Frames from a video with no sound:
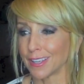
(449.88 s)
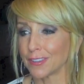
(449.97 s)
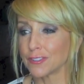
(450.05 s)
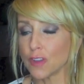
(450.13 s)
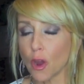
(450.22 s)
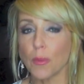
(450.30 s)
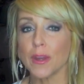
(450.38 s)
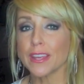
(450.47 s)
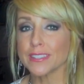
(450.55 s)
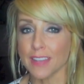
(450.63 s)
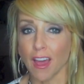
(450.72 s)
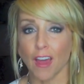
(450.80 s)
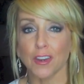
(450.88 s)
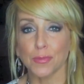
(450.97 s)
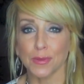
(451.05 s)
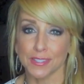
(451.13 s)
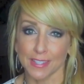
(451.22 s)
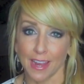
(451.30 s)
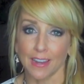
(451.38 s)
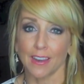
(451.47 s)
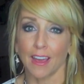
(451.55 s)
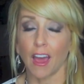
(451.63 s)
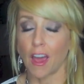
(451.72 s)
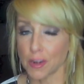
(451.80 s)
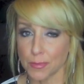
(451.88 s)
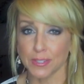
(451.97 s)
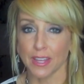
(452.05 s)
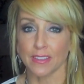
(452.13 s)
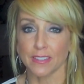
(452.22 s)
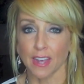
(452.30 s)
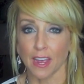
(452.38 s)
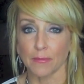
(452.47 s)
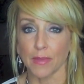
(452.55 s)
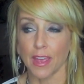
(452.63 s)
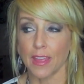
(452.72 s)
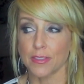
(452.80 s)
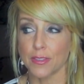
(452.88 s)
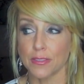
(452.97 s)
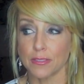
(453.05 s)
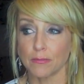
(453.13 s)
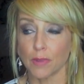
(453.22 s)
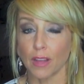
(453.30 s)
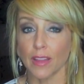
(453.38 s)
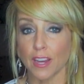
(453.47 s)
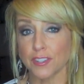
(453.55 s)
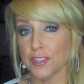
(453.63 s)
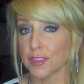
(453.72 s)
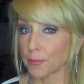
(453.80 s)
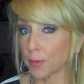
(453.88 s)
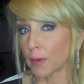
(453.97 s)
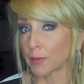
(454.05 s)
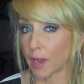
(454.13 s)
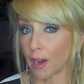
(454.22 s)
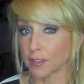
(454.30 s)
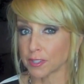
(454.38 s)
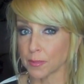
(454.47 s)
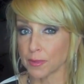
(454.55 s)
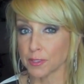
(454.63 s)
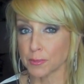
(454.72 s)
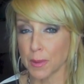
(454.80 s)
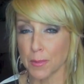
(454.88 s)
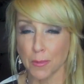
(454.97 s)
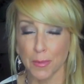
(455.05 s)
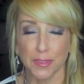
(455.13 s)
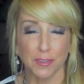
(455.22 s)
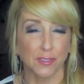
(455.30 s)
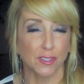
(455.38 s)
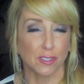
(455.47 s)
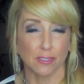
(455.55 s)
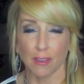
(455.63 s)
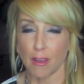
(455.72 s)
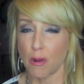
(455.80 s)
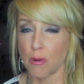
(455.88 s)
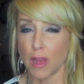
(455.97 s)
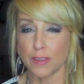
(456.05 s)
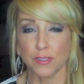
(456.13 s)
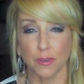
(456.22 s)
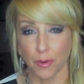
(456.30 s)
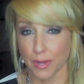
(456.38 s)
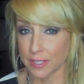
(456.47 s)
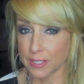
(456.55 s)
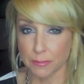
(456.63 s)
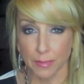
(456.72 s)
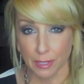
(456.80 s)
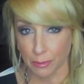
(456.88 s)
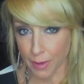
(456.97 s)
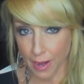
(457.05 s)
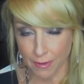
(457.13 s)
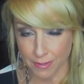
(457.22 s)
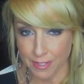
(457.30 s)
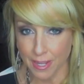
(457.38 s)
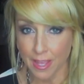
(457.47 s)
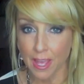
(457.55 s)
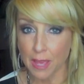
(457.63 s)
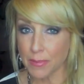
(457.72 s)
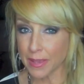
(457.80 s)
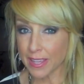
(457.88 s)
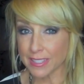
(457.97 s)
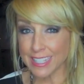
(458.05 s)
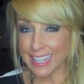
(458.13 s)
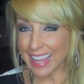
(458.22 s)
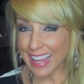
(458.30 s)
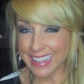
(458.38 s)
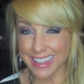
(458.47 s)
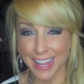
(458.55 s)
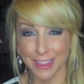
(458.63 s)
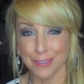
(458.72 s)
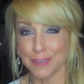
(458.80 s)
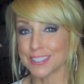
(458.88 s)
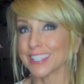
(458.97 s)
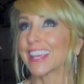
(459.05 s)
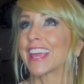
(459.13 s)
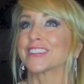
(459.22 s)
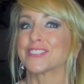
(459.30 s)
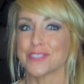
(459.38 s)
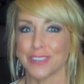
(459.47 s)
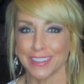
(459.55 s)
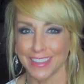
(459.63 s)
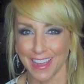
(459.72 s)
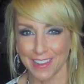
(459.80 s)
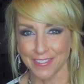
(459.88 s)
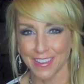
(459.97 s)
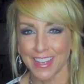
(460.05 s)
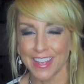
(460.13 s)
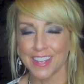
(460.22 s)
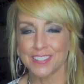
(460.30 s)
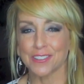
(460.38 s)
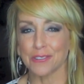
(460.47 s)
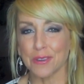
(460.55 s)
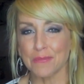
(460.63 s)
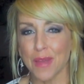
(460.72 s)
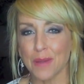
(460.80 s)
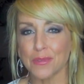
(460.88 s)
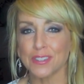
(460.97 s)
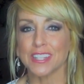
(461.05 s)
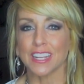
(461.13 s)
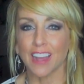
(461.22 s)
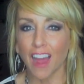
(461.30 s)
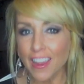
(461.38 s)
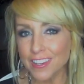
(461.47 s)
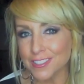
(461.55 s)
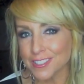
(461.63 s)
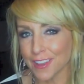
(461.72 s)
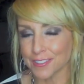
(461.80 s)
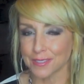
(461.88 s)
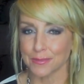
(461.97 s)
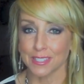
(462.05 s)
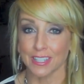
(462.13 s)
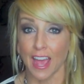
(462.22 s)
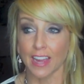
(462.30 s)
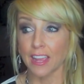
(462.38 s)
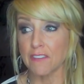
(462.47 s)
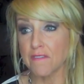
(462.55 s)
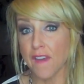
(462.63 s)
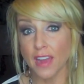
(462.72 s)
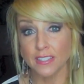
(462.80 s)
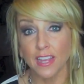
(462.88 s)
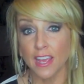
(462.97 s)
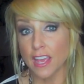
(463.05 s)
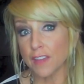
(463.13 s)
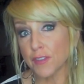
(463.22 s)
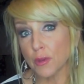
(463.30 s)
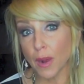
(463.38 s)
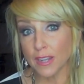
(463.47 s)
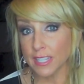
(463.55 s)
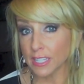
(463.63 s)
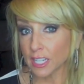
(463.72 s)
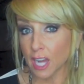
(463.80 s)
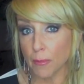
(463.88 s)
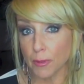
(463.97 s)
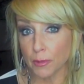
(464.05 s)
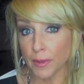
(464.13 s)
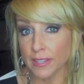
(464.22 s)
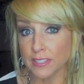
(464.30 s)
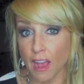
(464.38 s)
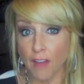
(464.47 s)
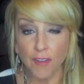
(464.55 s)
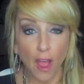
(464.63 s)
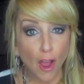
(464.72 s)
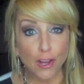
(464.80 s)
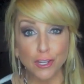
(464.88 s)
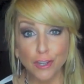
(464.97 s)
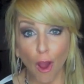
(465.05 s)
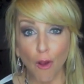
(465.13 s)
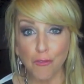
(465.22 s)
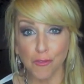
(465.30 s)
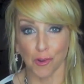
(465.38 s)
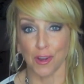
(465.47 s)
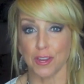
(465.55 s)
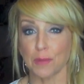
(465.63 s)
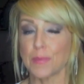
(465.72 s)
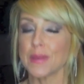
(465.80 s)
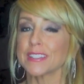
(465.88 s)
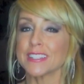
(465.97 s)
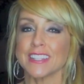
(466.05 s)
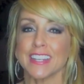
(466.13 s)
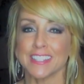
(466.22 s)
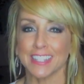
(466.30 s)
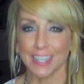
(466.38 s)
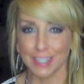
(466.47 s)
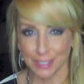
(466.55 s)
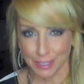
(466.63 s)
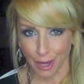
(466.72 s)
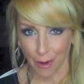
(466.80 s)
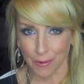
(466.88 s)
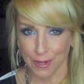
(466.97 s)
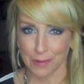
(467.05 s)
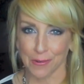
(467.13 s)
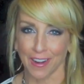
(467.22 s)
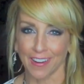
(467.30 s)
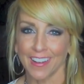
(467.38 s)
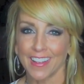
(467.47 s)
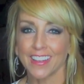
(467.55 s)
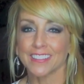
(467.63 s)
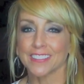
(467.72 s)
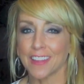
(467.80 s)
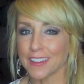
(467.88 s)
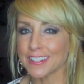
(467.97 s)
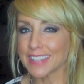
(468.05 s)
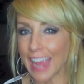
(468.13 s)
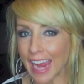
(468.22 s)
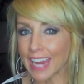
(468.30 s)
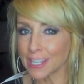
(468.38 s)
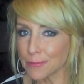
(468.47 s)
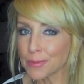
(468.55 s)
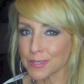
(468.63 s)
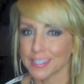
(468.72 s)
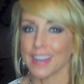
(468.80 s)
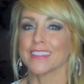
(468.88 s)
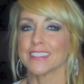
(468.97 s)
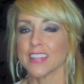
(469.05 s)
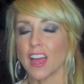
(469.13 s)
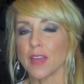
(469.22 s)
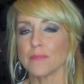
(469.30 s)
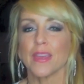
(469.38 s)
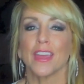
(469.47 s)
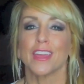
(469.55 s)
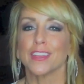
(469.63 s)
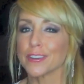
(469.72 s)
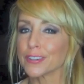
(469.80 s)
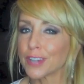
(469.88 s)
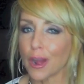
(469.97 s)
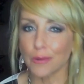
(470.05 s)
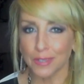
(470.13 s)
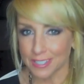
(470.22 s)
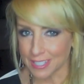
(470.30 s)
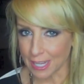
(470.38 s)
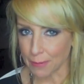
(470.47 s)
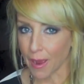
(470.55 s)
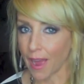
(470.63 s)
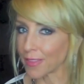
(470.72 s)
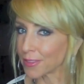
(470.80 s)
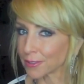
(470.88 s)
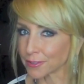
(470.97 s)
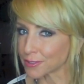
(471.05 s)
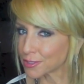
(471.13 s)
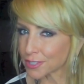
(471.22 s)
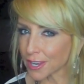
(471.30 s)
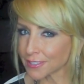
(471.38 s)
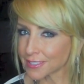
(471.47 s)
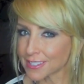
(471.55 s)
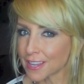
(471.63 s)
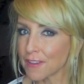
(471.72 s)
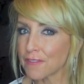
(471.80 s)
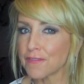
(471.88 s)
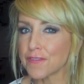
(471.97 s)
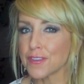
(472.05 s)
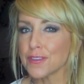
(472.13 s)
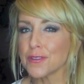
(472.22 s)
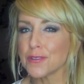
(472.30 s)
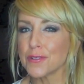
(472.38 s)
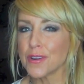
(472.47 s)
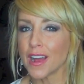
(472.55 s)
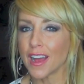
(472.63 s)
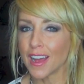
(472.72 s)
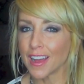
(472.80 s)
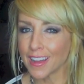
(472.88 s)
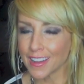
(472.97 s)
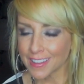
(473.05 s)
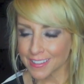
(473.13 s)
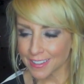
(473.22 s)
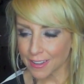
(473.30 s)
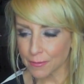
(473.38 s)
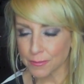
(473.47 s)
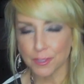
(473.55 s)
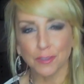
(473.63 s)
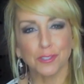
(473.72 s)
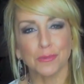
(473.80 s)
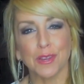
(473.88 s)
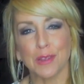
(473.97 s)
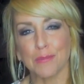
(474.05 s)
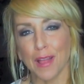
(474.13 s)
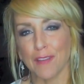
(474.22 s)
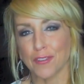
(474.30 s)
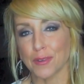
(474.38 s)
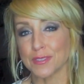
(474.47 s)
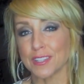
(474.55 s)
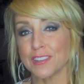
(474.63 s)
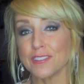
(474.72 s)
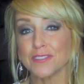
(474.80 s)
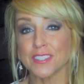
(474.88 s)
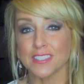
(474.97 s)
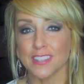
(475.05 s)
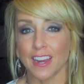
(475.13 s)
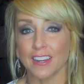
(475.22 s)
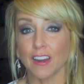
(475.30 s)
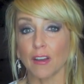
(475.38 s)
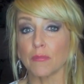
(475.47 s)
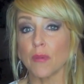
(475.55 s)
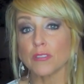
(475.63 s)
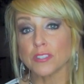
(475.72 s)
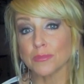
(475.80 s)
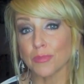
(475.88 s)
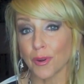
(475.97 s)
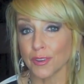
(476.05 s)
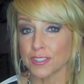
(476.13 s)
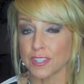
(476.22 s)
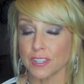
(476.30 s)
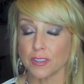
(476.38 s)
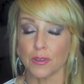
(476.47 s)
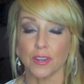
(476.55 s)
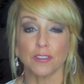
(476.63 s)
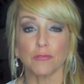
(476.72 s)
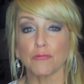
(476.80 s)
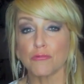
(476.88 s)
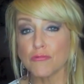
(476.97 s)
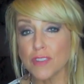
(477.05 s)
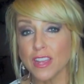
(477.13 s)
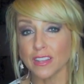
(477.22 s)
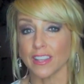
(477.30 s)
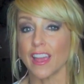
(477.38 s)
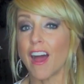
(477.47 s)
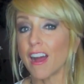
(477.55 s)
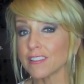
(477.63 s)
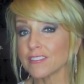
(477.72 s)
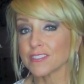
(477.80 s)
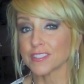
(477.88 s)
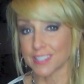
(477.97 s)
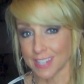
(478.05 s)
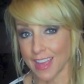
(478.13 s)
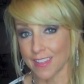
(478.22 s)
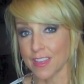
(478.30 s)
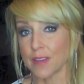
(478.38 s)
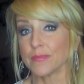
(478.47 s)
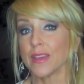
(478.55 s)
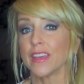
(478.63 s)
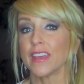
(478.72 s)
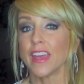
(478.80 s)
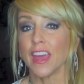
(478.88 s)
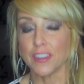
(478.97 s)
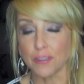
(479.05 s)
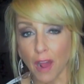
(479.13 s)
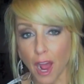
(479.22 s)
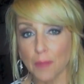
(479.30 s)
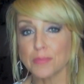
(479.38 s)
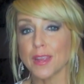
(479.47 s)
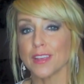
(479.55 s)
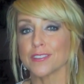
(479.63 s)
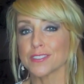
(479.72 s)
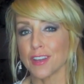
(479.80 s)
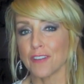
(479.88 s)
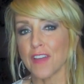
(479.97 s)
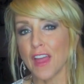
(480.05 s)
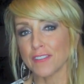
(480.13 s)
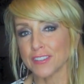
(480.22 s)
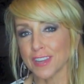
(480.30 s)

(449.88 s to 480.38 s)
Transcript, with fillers: Nobody is 100% of the time. And well, actually there probably are some of those people, but they're so annoying to be around because they can't let loose and they can't enjoy life. So remember to cut yourself some slack. In fact, if you want to take a couple of weeks off, go for it. Your business isn't going to go anywhere. As long as 80% of the time you're going deep on those just few social media platforms that you've decided are most important to you, and you really understand them, and you update yourself every